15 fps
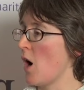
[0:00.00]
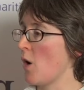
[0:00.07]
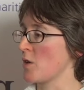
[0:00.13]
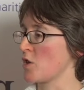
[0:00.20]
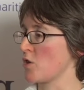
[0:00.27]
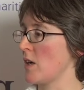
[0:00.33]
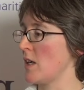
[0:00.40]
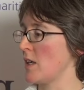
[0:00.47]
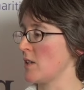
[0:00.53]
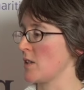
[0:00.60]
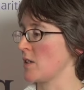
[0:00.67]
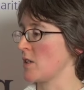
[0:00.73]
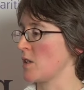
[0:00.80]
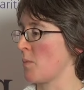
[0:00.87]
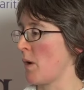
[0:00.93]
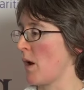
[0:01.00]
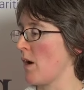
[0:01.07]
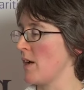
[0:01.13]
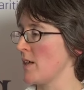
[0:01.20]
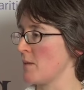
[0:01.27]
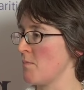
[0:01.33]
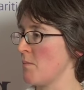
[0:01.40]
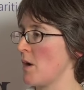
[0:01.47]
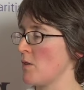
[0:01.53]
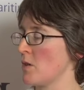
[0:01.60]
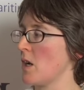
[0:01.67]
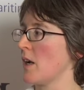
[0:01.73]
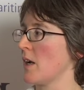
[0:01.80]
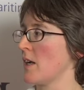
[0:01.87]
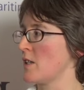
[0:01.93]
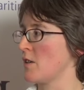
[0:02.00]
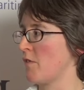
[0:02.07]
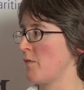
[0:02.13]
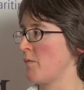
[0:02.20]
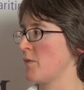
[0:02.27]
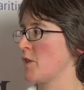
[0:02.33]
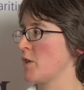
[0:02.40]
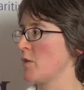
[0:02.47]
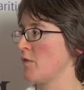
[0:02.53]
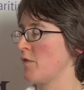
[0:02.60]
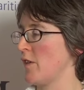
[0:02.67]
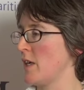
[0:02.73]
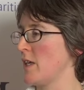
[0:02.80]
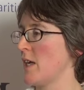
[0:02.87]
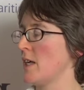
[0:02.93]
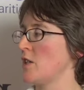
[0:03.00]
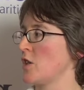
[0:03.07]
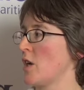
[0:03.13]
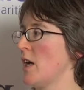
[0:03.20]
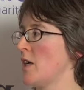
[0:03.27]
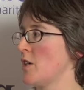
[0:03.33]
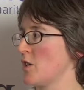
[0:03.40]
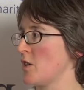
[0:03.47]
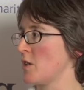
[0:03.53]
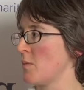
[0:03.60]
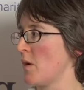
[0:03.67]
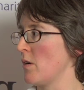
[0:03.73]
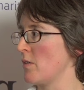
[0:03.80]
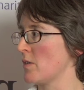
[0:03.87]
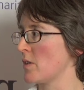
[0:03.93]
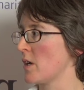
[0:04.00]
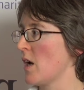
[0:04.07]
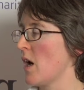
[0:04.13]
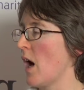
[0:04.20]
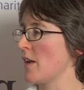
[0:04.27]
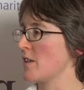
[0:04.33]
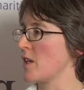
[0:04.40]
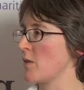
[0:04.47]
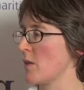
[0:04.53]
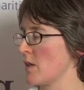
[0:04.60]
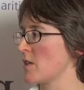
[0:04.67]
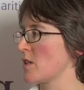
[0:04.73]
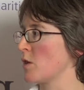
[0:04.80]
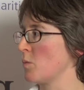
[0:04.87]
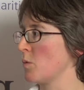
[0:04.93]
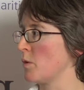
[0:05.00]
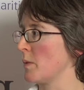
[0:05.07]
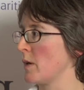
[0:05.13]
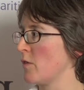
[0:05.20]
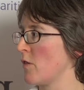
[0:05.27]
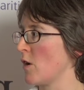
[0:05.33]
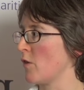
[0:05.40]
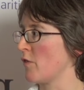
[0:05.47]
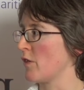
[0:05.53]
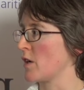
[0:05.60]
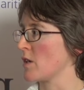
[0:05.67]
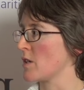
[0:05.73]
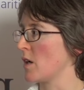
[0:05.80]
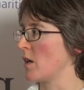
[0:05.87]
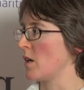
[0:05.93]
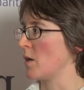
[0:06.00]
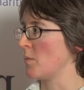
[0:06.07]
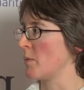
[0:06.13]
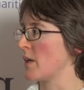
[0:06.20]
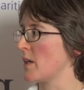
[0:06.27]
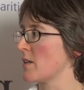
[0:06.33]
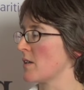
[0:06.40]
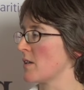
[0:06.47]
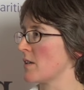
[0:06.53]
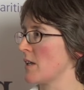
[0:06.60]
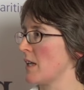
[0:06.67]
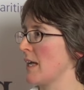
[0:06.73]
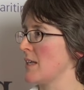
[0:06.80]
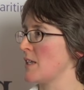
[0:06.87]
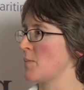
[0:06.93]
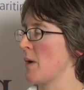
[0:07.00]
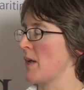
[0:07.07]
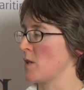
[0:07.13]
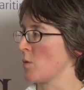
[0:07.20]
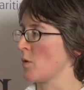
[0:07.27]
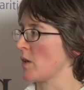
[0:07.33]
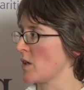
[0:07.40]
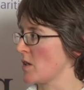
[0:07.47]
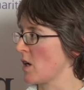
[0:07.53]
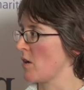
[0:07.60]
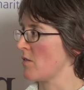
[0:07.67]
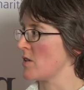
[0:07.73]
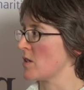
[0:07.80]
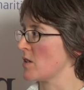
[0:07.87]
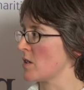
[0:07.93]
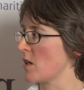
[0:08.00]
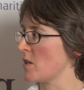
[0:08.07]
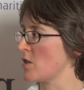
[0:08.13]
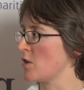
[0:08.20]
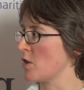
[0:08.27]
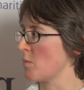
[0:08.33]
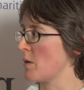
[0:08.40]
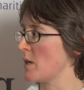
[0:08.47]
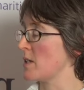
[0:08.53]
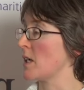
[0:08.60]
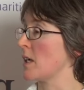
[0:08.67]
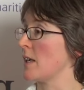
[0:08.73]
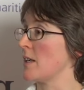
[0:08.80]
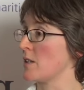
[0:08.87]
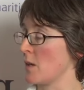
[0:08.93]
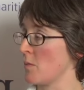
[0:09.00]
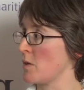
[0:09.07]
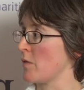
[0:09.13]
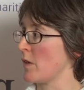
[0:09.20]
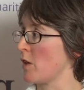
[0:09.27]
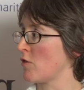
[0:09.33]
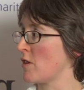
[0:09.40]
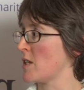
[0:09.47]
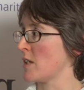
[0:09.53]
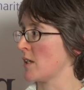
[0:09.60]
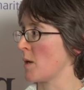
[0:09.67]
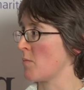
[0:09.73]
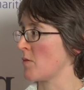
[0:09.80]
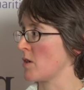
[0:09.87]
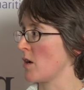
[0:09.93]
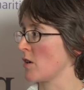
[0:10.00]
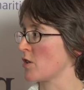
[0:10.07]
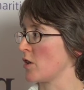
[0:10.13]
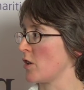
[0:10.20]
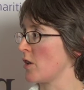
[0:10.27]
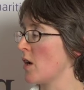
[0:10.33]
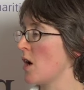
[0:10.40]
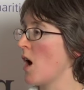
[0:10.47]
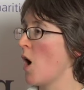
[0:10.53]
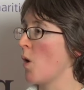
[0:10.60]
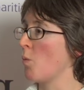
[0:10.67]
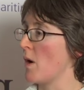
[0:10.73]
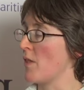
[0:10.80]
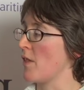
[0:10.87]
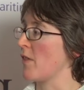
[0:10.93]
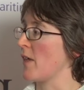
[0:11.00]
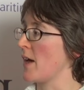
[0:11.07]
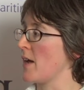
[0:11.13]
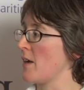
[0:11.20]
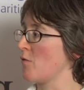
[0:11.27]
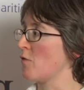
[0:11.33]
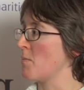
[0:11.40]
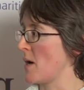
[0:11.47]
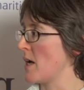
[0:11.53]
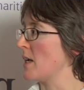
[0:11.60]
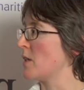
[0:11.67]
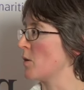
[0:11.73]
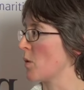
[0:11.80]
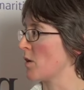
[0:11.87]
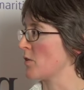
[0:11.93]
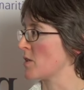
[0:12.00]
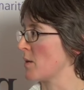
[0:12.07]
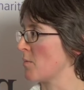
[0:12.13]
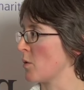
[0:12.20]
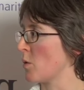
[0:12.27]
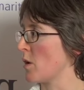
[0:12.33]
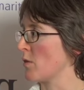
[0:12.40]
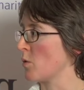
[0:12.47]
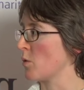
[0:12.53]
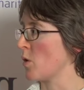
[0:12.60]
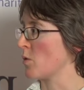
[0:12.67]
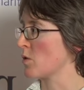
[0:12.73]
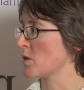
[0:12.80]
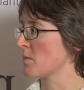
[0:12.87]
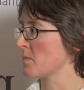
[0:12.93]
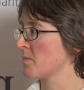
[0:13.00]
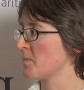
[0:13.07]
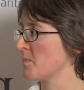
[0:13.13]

Australia's supply is most likely to feed Asian demand, and so there still will be a role for Qatar, but it depends what the Qataris decide to do politically in terms of increasing their production, whether they remain the world's #1 or not.